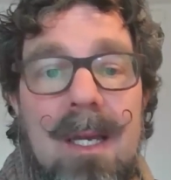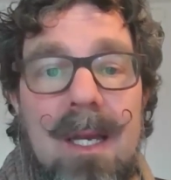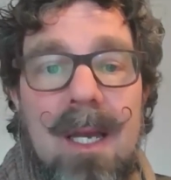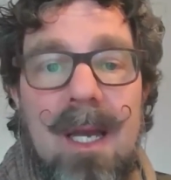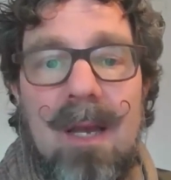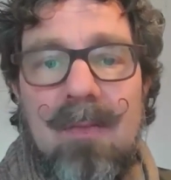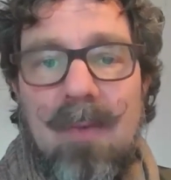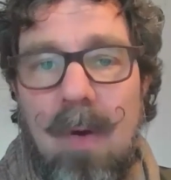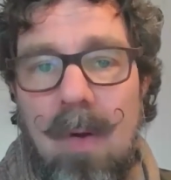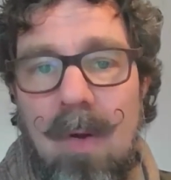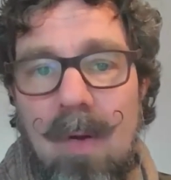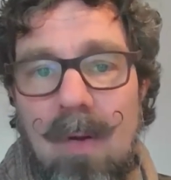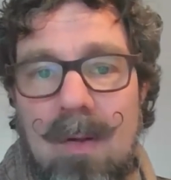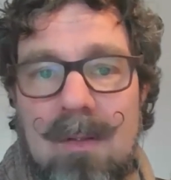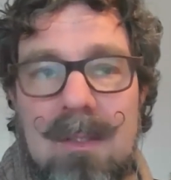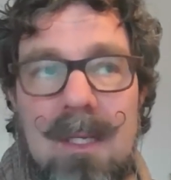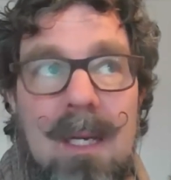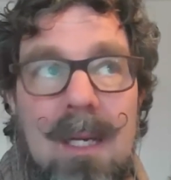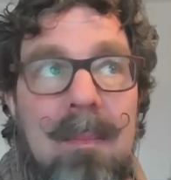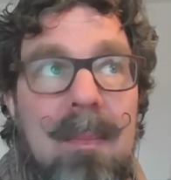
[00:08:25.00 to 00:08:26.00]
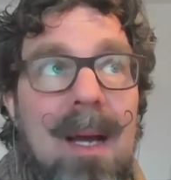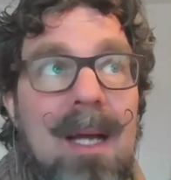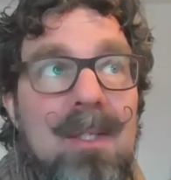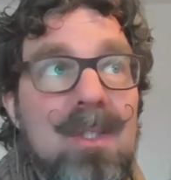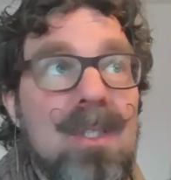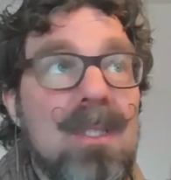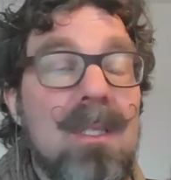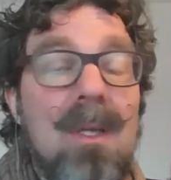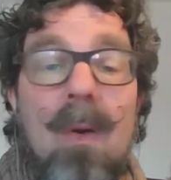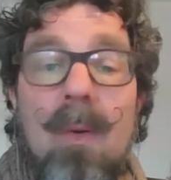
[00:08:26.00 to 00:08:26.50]
have all
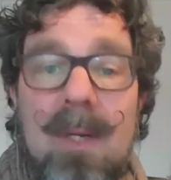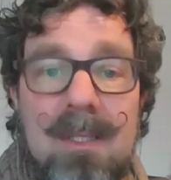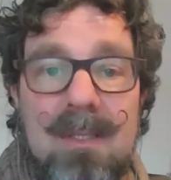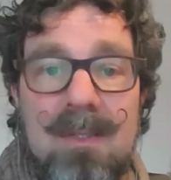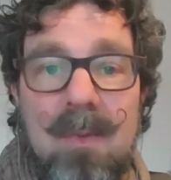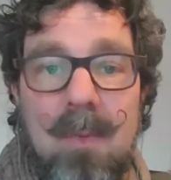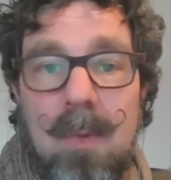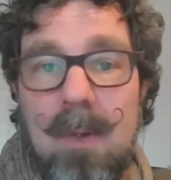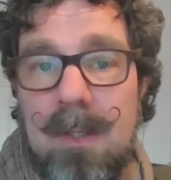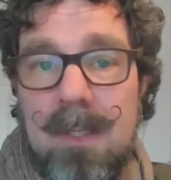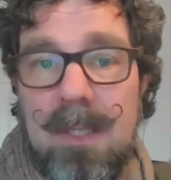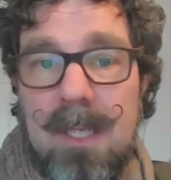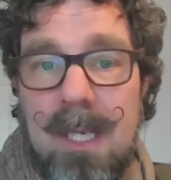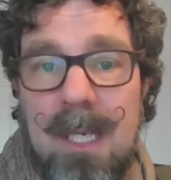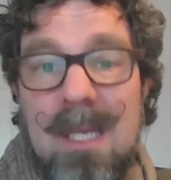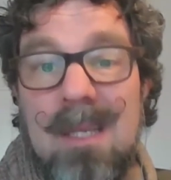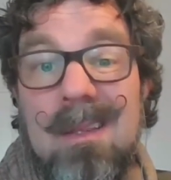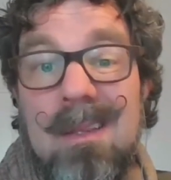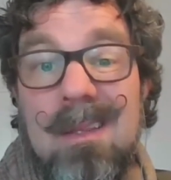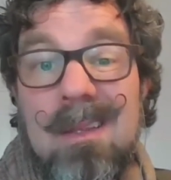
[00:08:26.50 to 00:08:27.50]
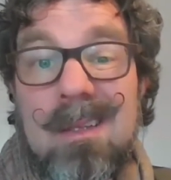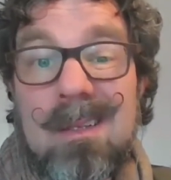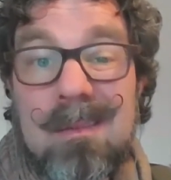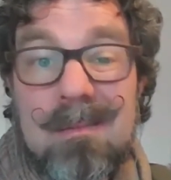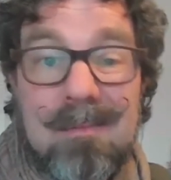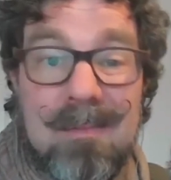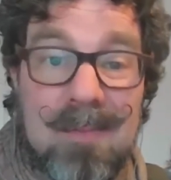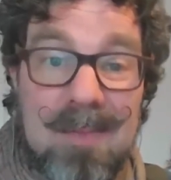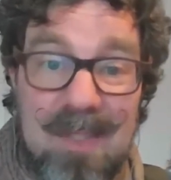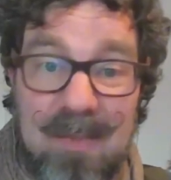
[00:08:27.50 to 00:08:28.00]
imagined going to work in
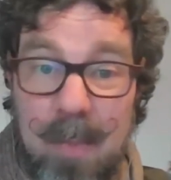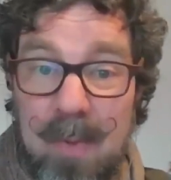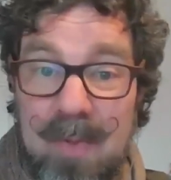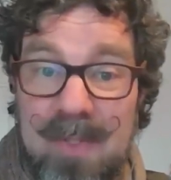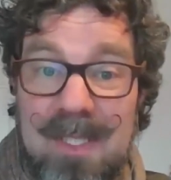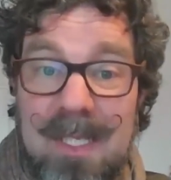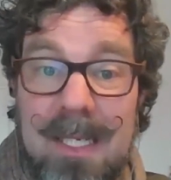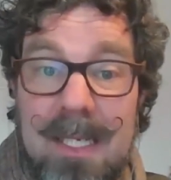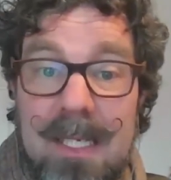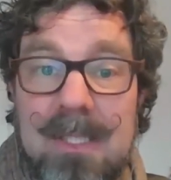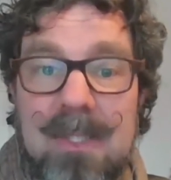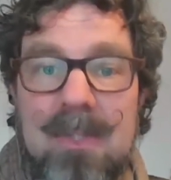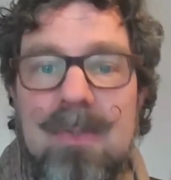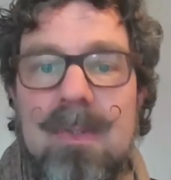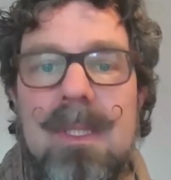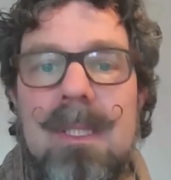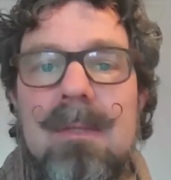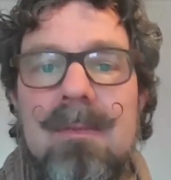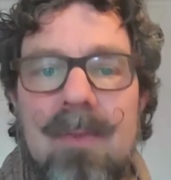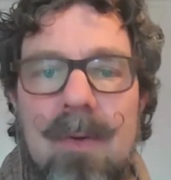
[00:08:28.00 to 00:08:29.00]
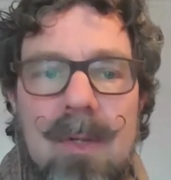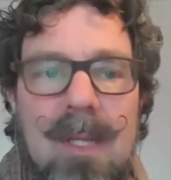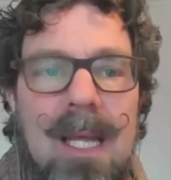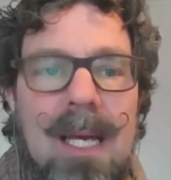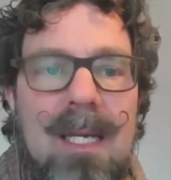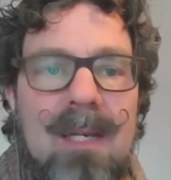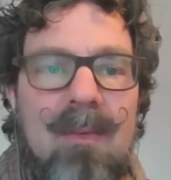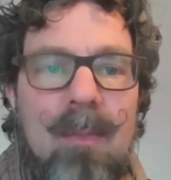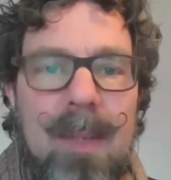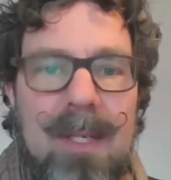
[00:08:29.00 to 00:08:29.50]
the sports industry, for
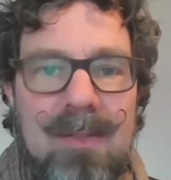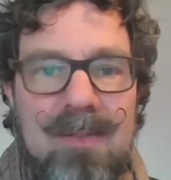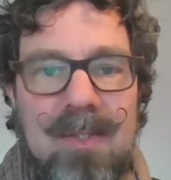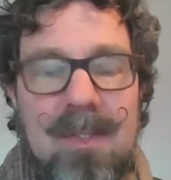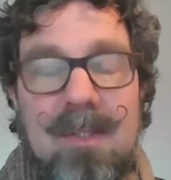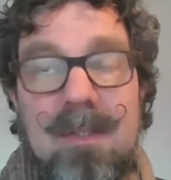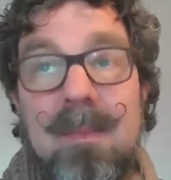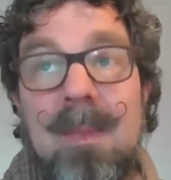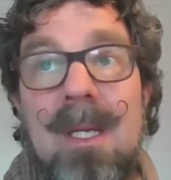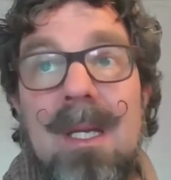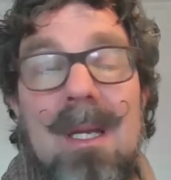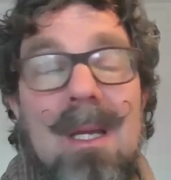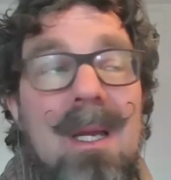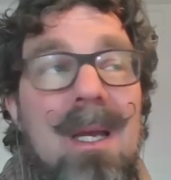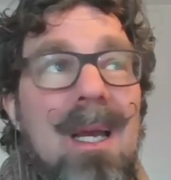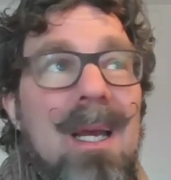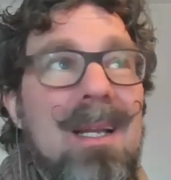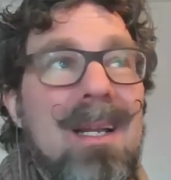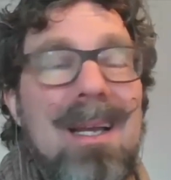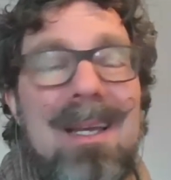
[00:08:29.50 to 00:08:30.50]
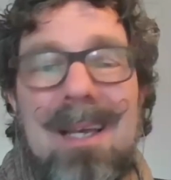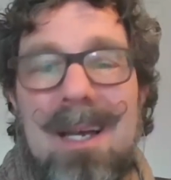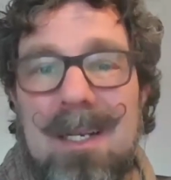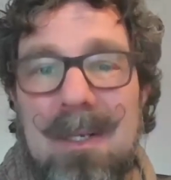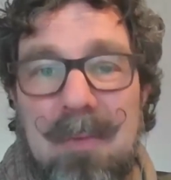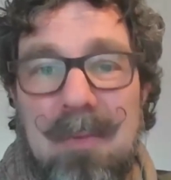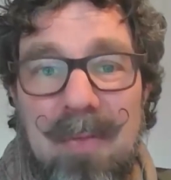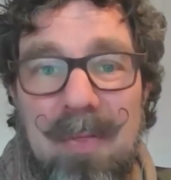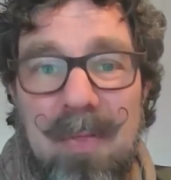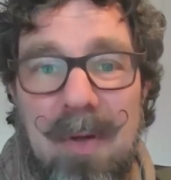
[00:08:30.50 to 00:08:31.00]
lack of a better term, and I kind
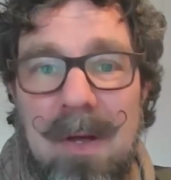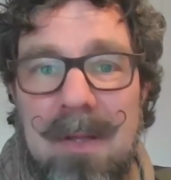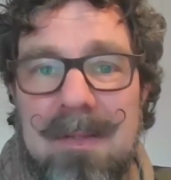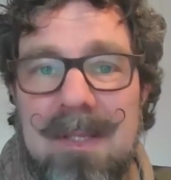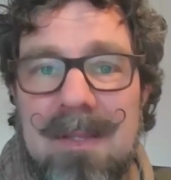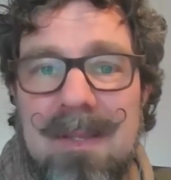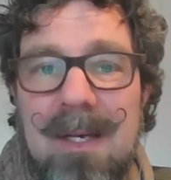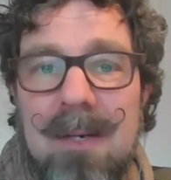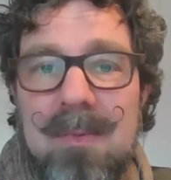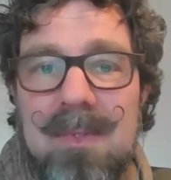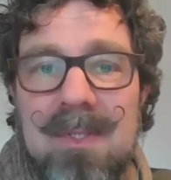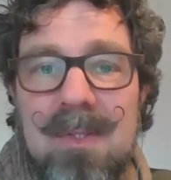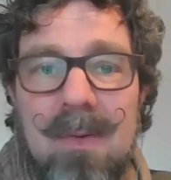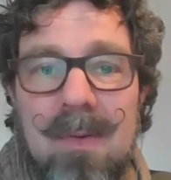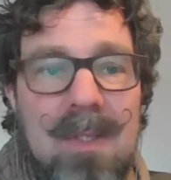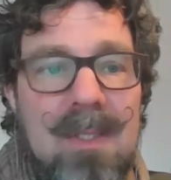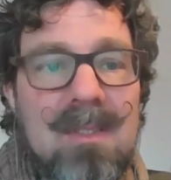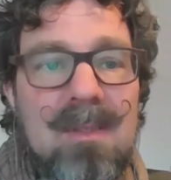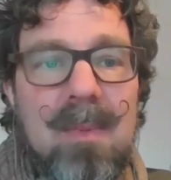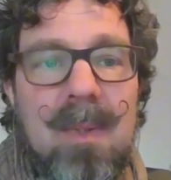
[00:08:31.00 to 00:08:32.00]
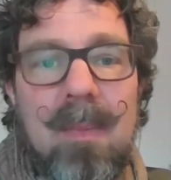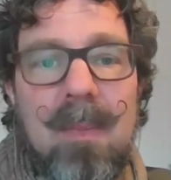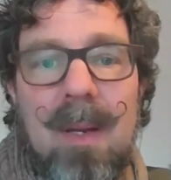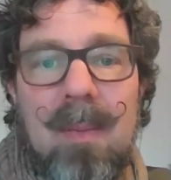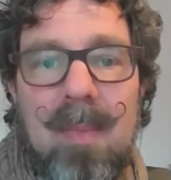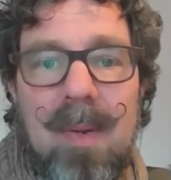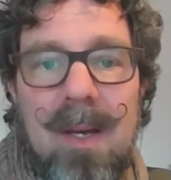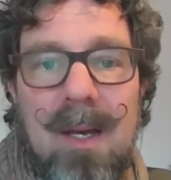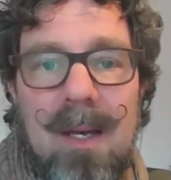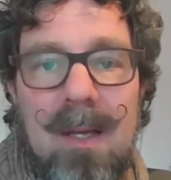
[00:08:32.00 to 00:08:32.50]
of thought that was going to be my
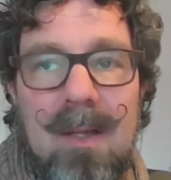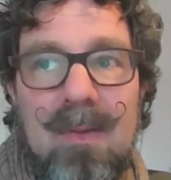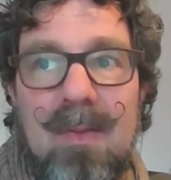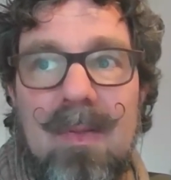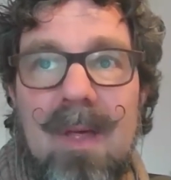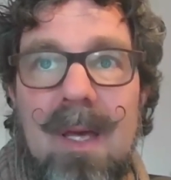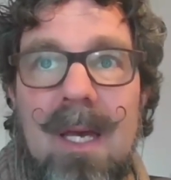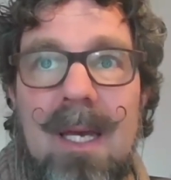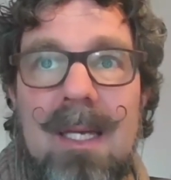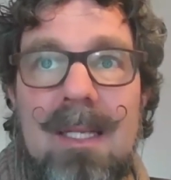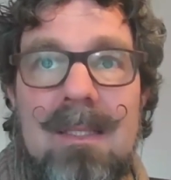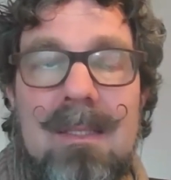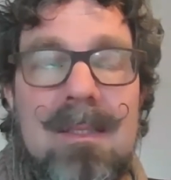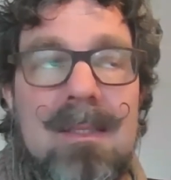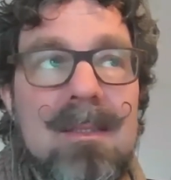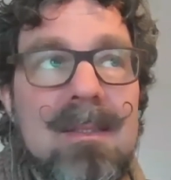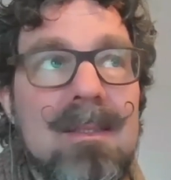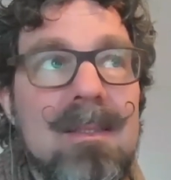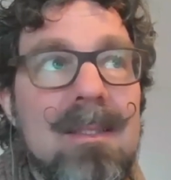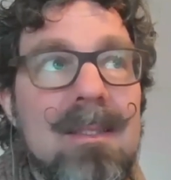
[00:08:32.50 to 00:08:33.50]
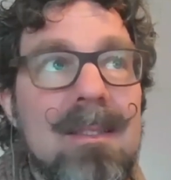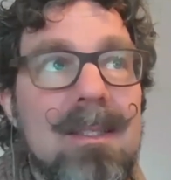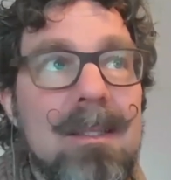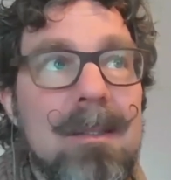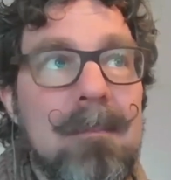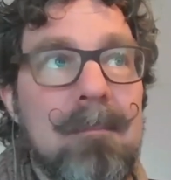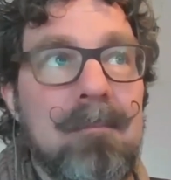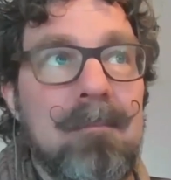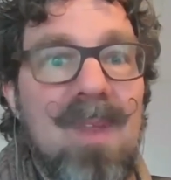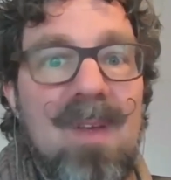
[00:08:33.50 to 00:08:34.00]
path, and
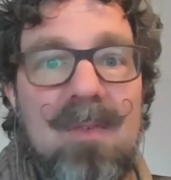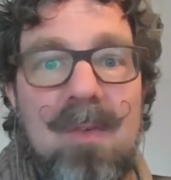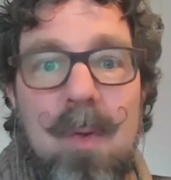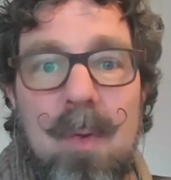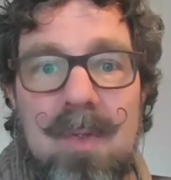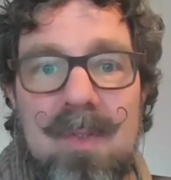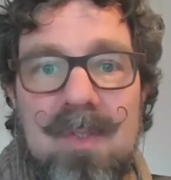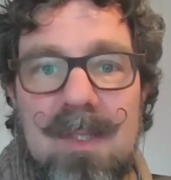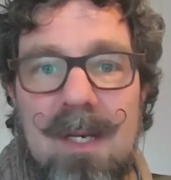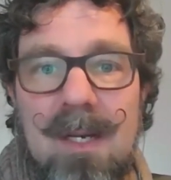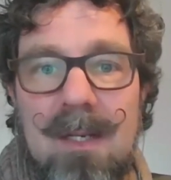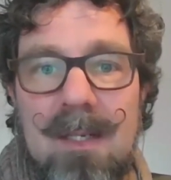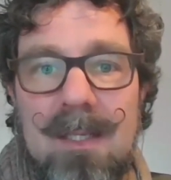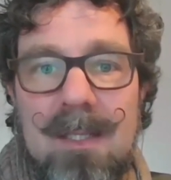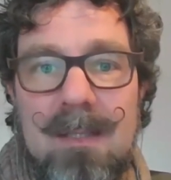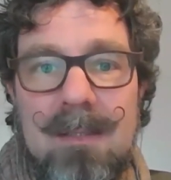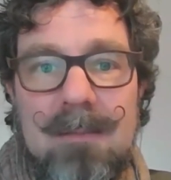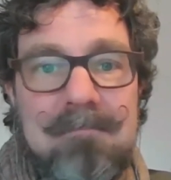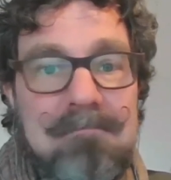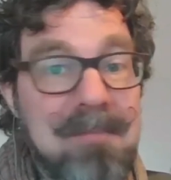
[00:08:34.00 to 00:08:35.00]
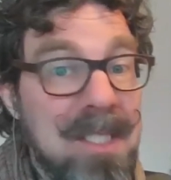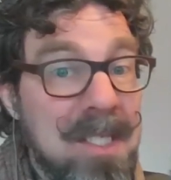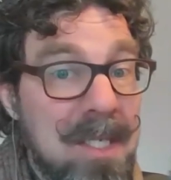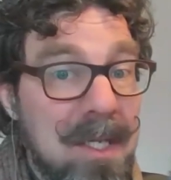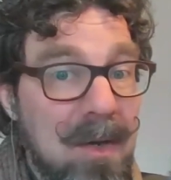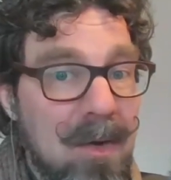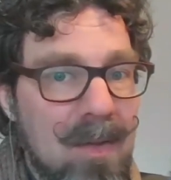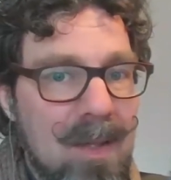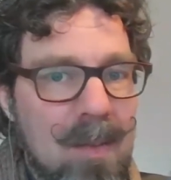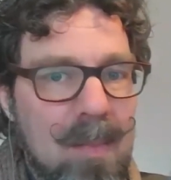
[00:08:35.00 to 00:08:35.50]
of course, I
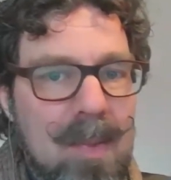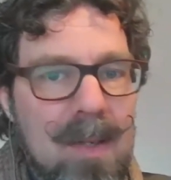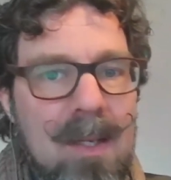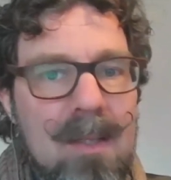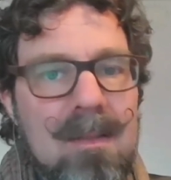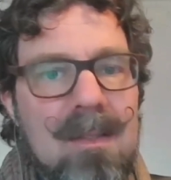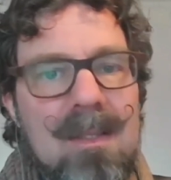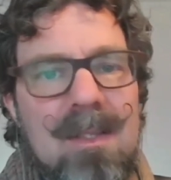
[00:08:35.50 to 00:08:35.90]
didn't go that path.